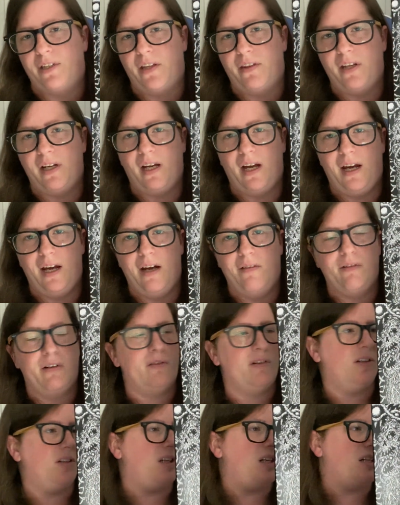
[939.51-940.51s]
I think I have
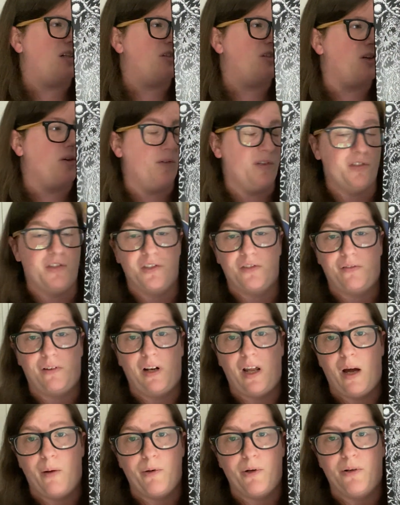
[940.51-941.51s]
everything. So this is
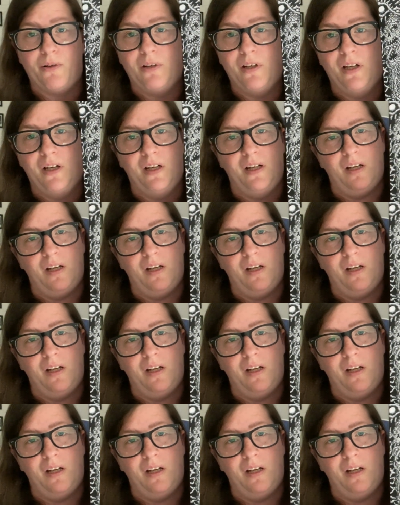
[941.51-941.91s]
phenomenal.